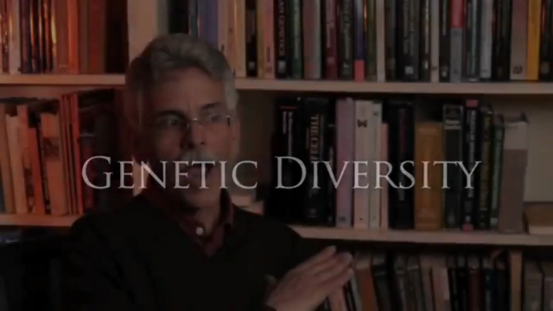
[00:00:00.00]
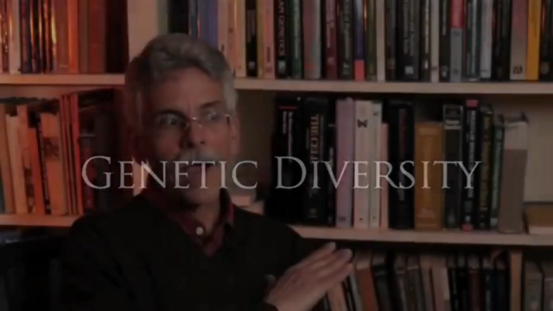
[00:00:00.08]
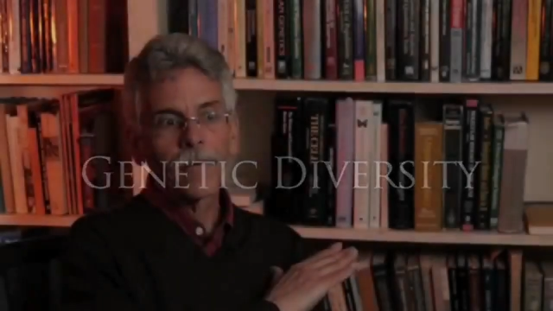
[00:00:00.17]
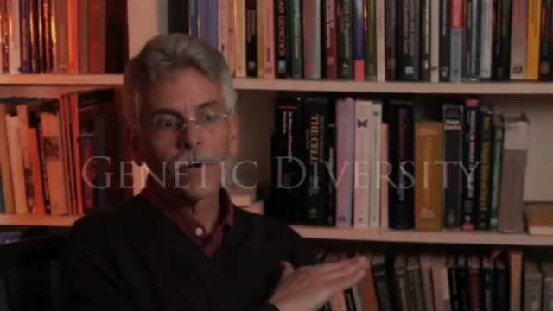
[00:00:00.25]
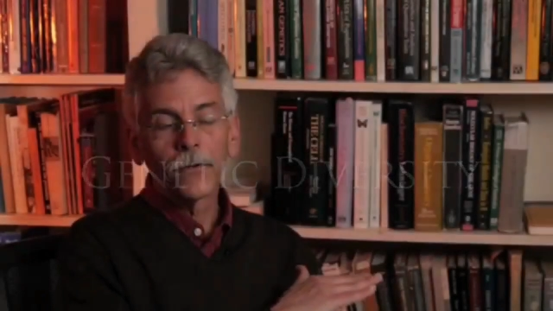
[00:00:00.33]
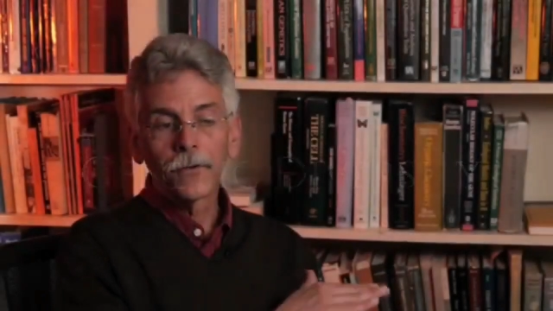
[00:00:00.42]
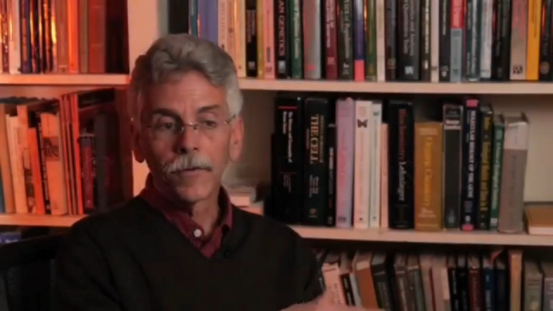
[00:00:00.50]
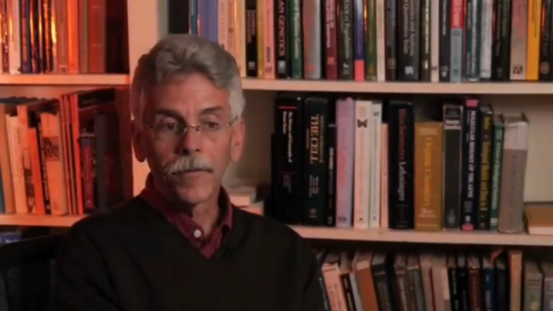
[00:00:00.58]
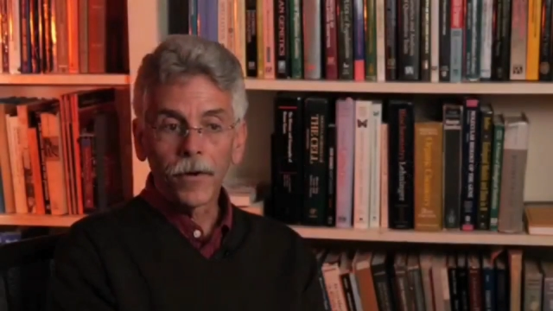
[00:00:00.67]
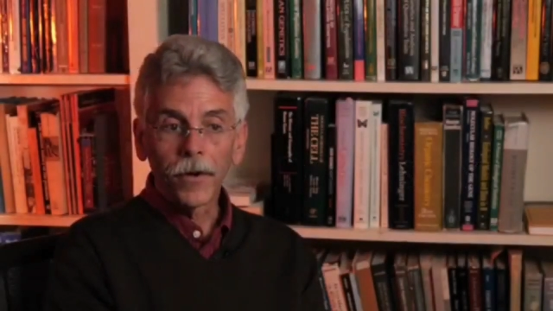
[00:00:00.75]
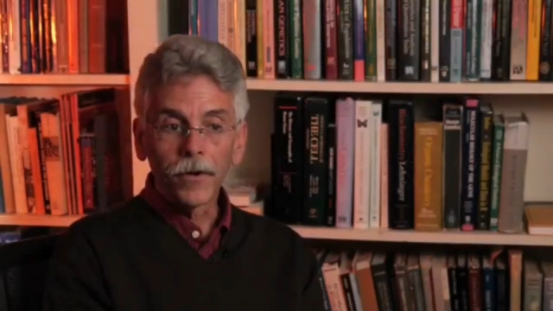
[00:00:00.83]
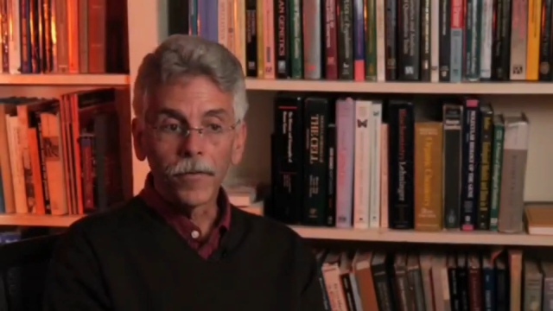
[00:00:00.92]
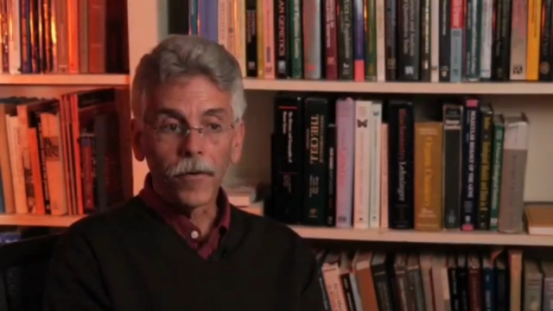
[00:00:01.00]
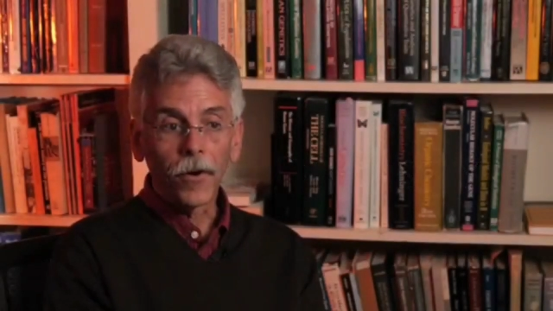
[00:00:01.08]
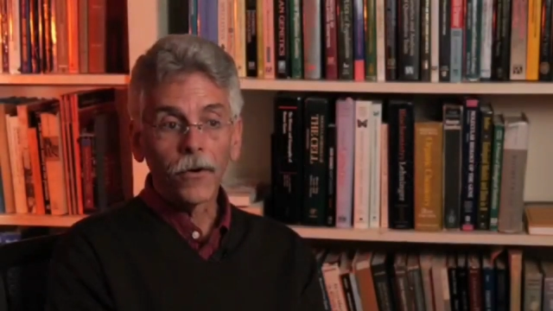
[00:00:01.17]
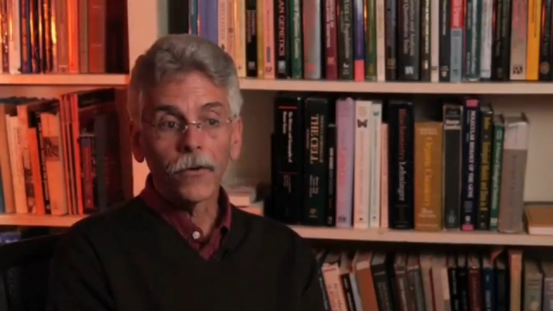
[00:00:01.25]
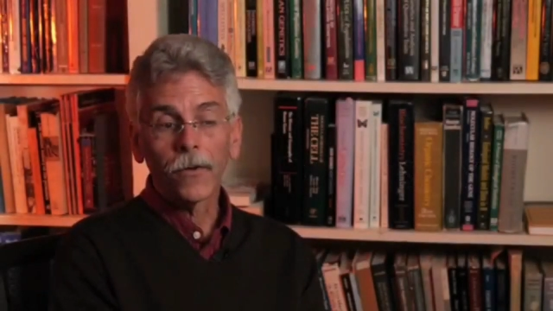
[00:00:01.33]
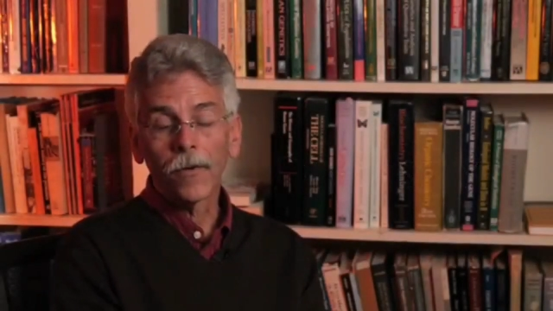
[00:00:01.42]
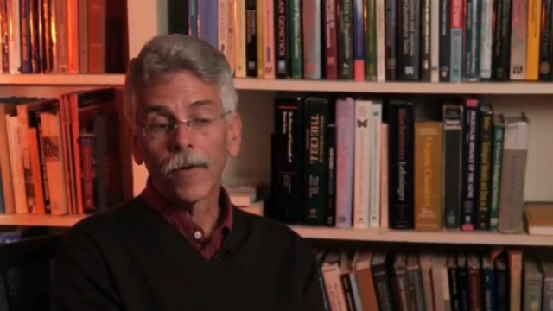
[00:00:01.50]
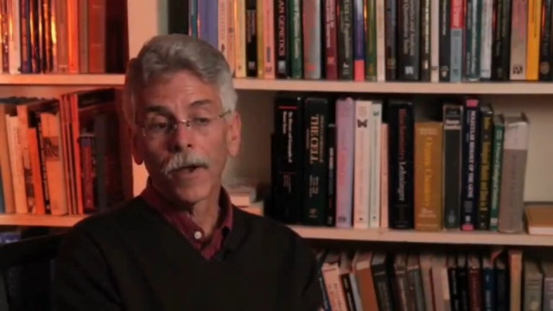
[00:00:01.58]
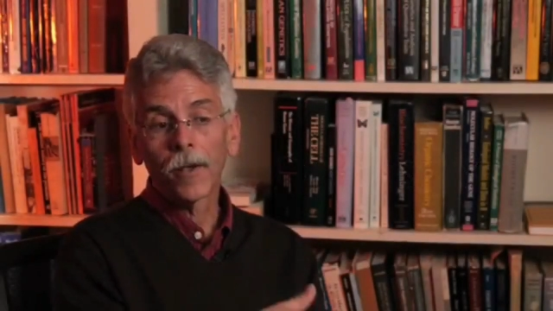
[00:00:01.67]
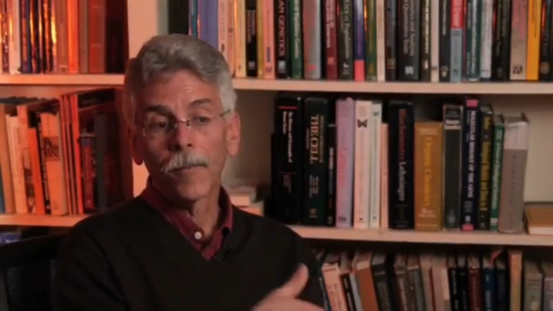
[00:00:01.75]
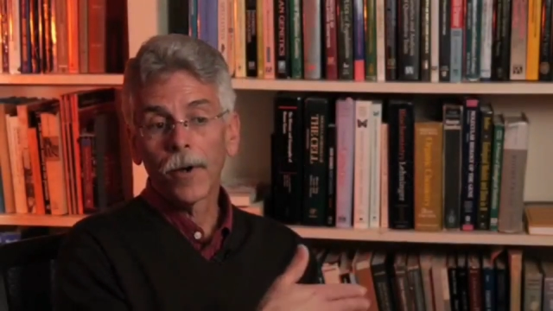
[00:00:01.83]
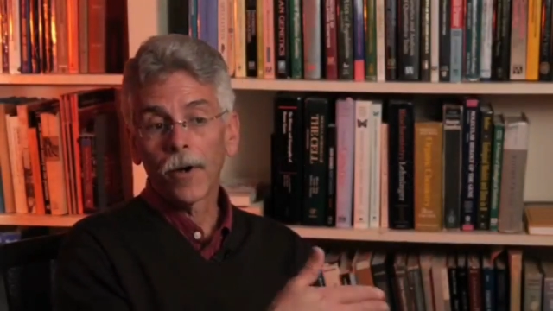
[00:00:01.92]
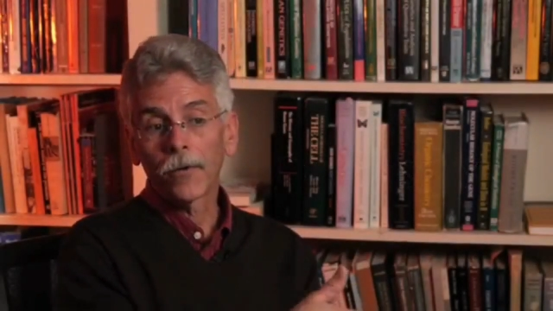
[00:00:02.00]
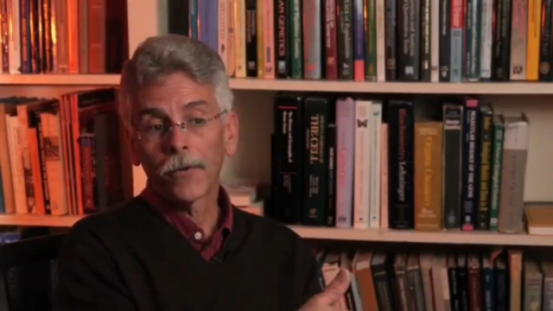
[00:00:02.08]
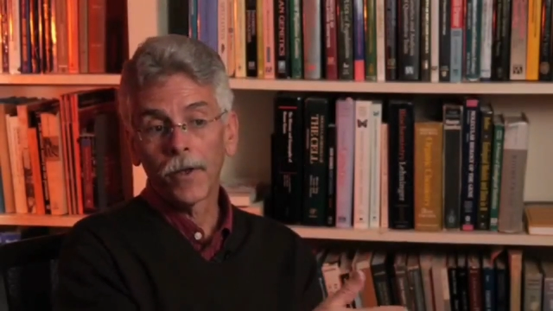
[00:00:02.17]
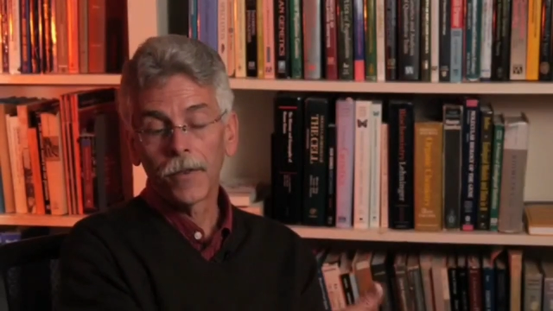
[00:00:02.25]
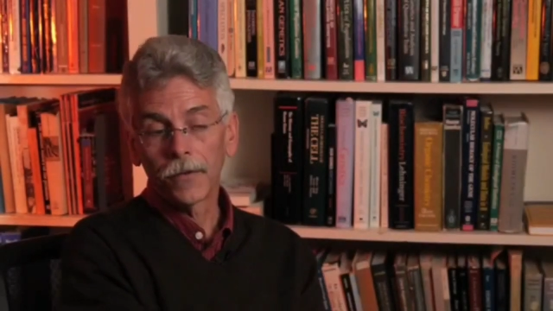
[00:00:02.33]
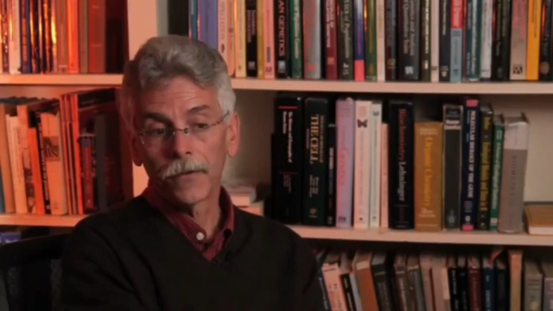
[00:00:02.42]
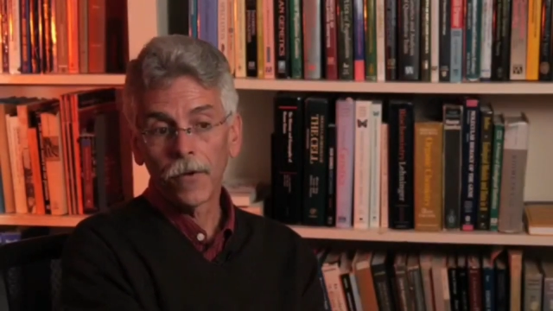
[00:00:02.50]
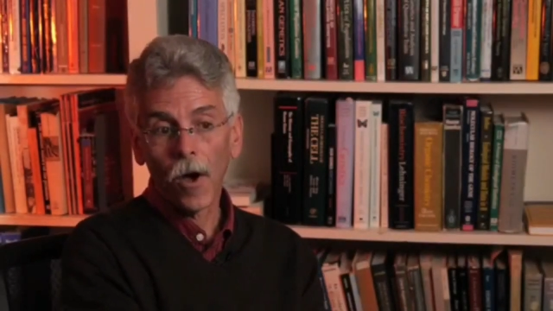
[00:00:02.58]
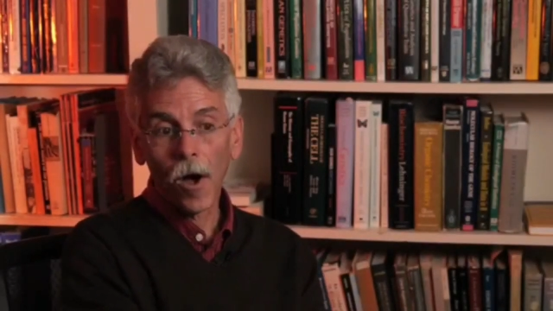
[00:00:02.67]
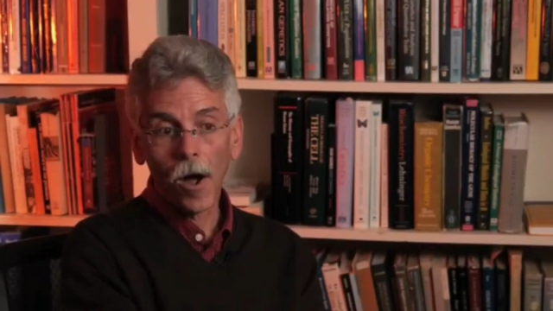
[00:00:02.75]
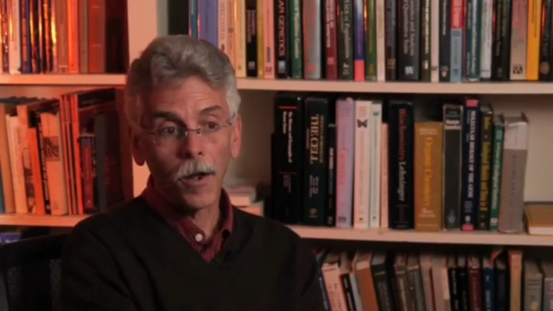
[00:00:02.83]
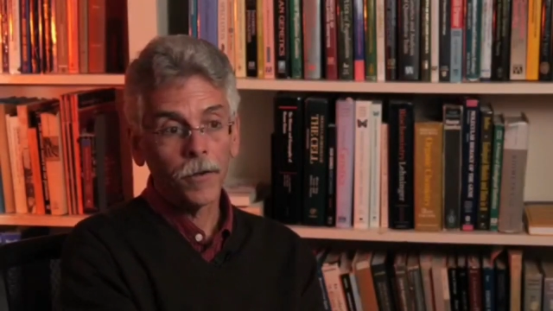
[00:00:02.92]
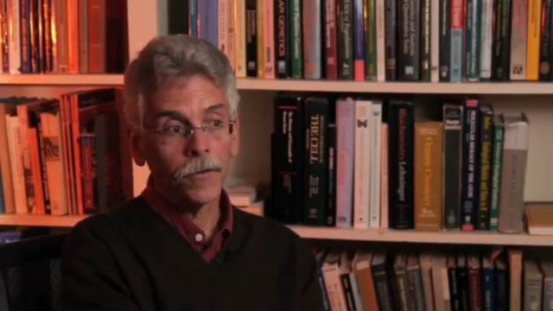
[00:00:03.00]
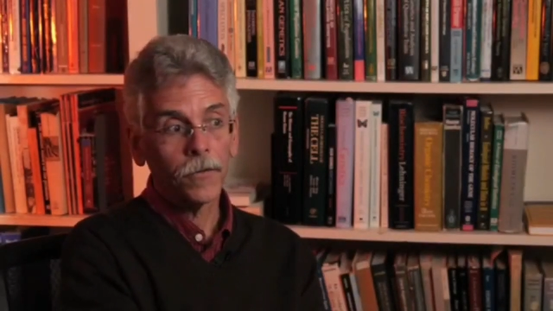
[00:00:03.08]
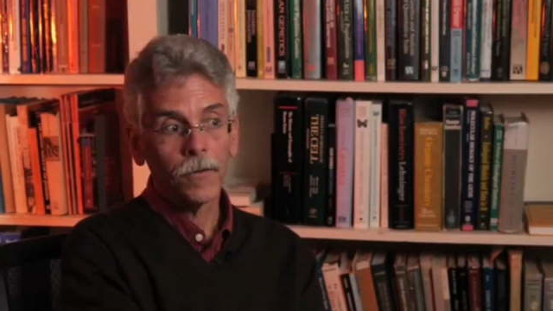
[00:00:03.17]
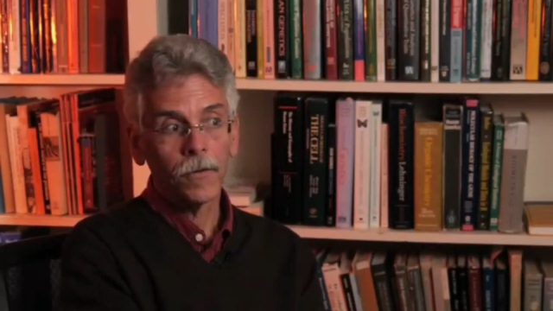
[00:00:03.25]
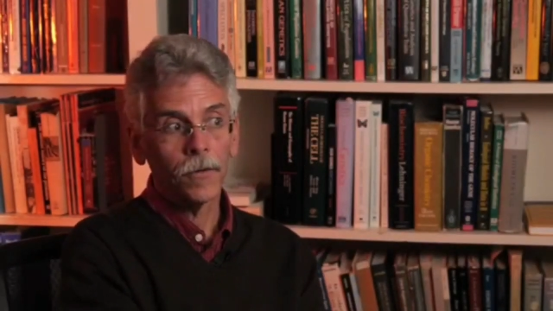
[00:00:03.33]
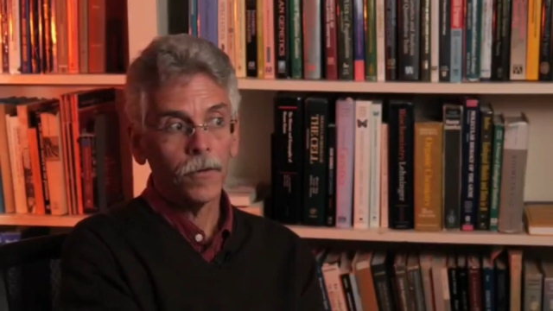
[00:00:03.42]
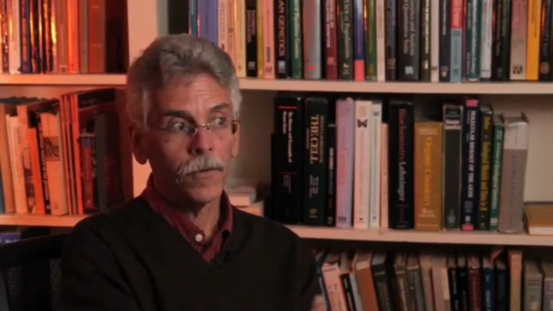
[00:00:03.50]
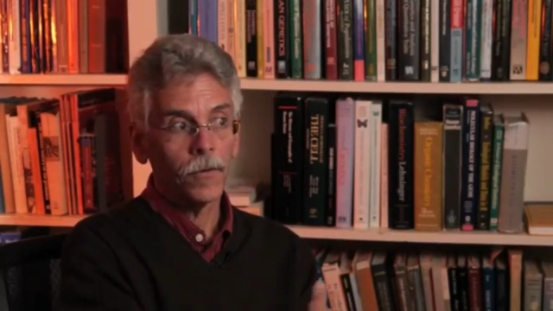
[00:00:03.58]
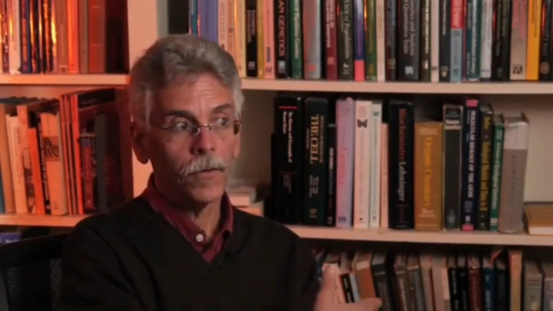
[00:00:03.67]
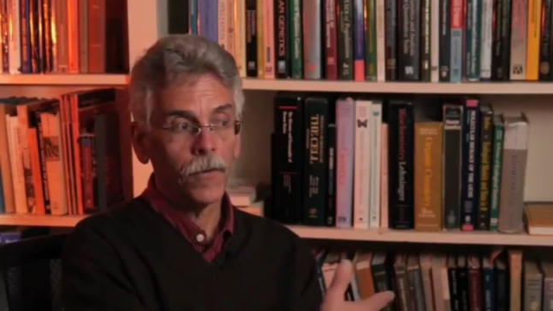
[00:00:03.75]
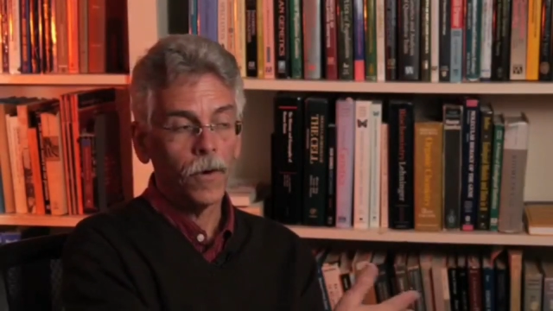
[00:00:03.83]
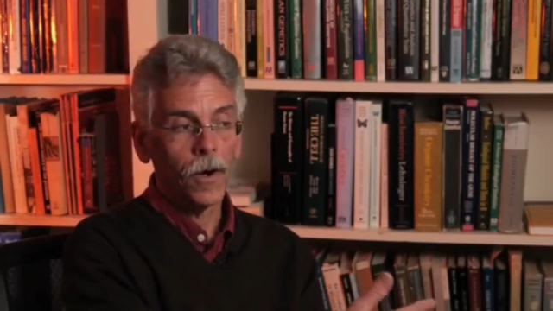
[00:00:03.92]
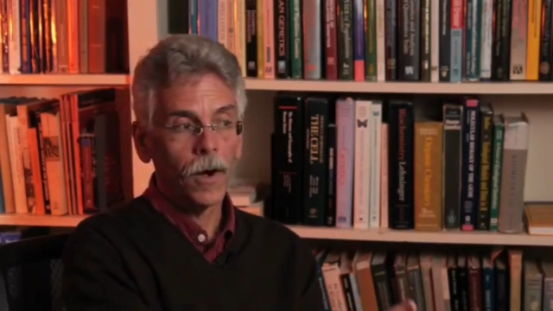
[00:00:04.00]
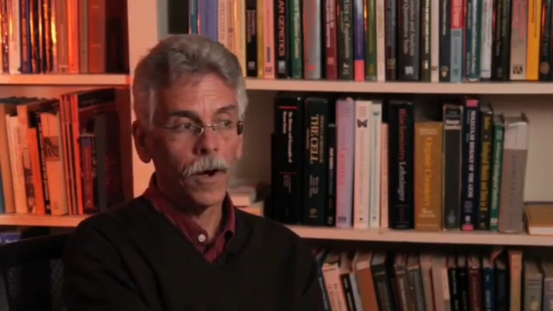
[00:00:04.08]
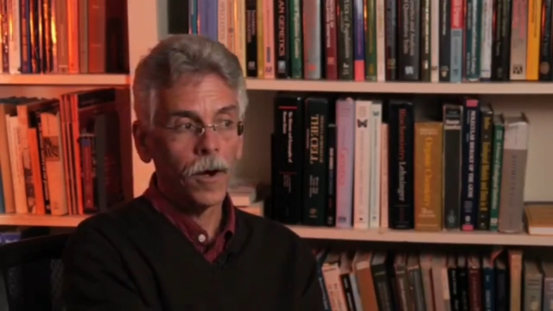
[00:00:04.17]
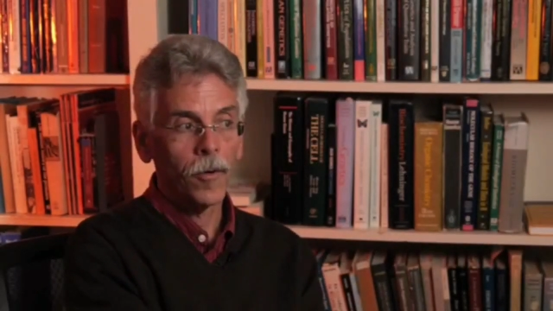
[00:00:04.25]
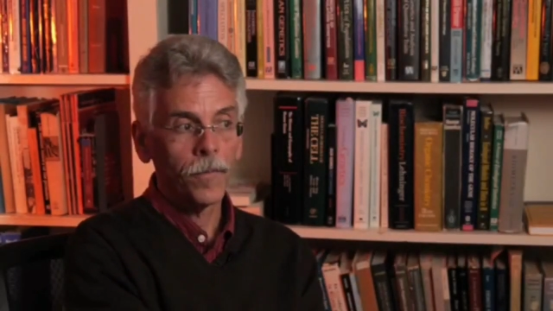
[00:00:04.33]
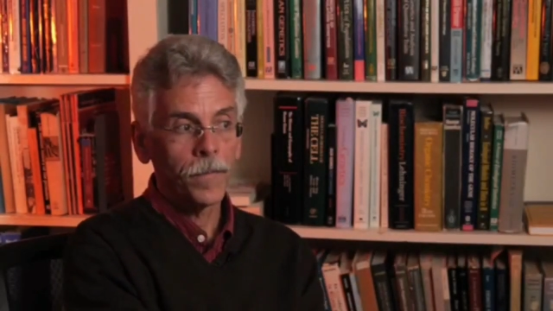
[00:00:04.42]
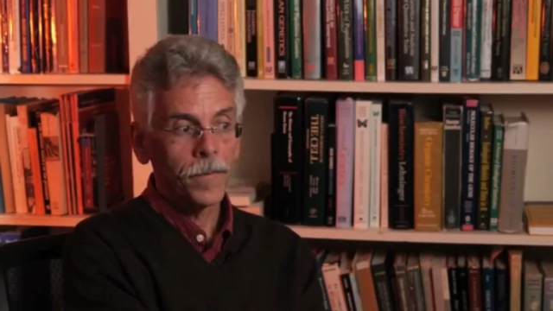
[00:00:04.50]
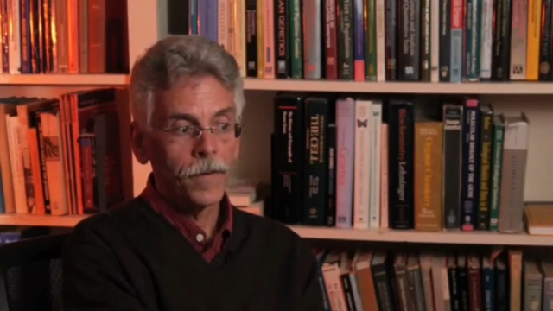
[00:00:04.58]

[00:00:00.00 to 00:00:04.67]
Africans are very diverse. If I compare, say, the San to uh,